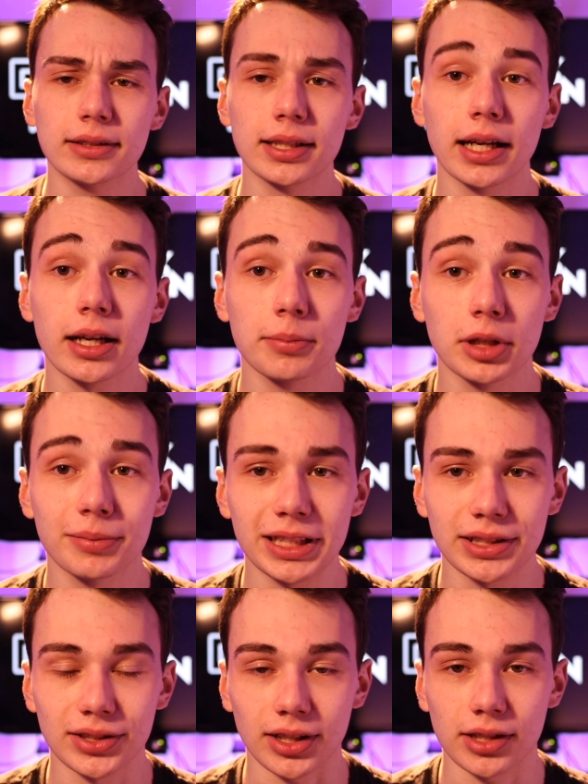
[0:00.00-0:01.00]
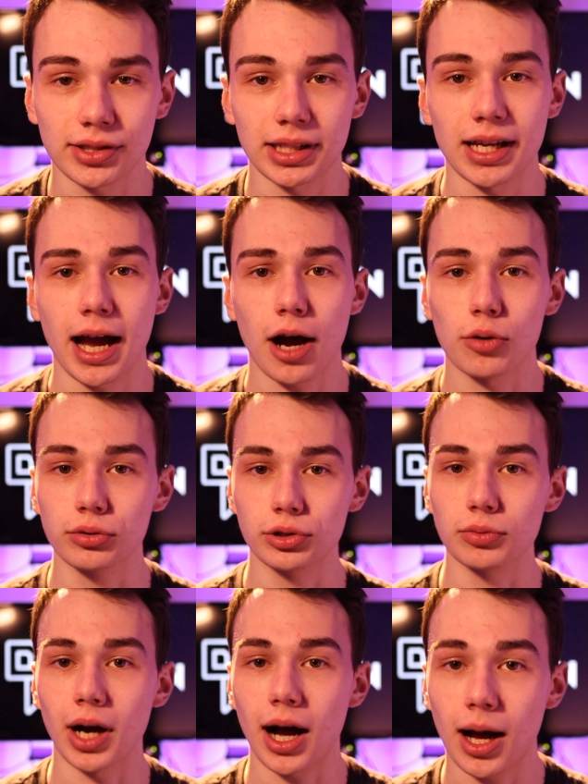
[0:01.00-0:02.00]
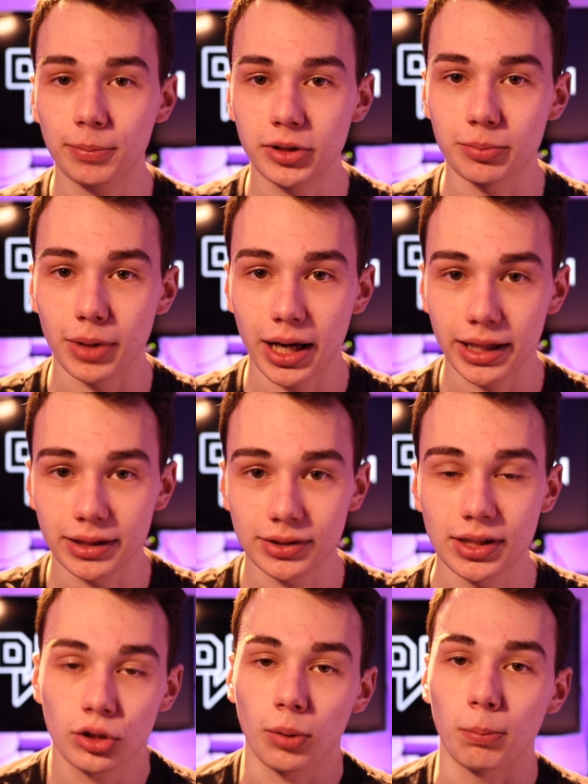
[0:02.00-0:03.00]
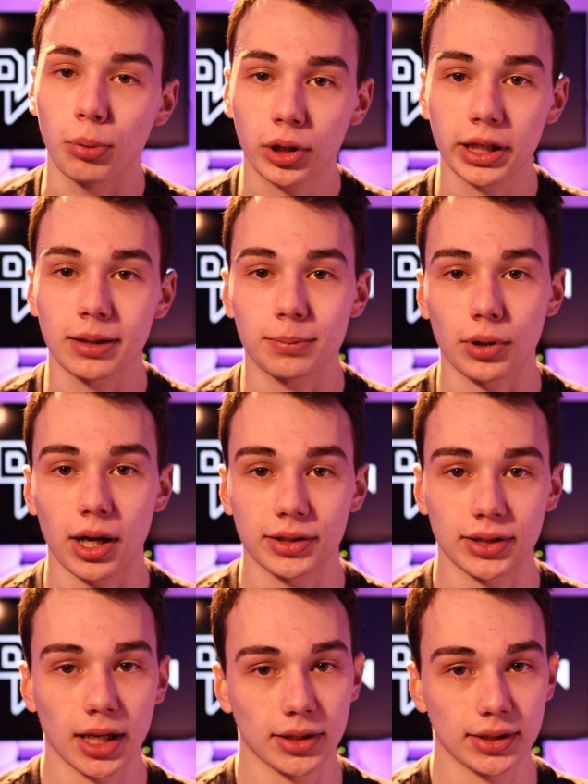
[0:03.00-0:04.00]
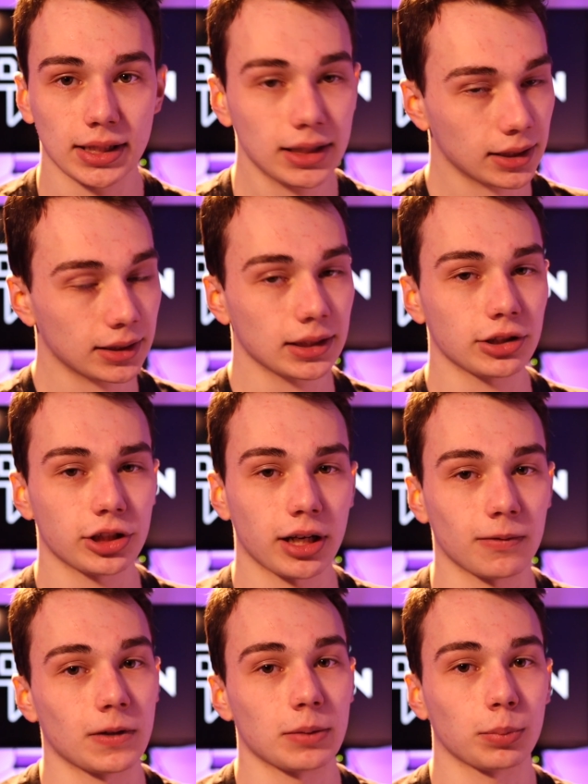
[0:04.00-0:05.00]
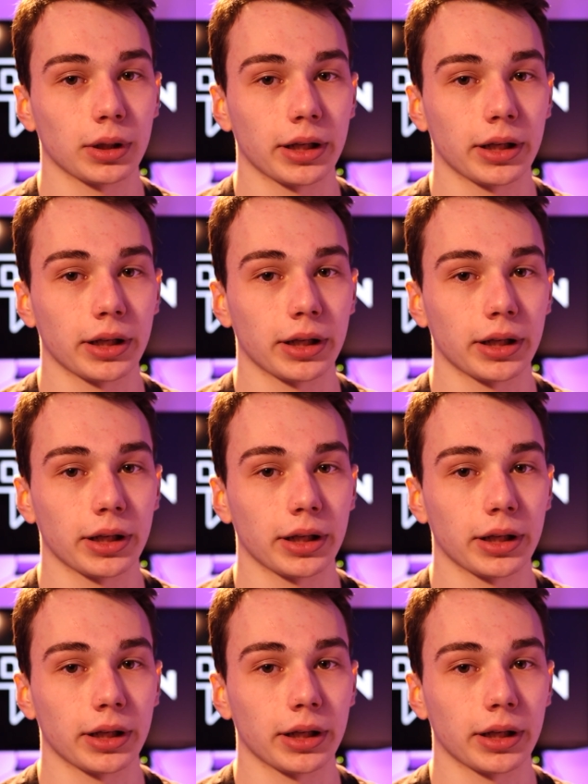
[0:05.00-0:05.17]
Today I'm going to be discussing how to optimize your booking process in DJ Event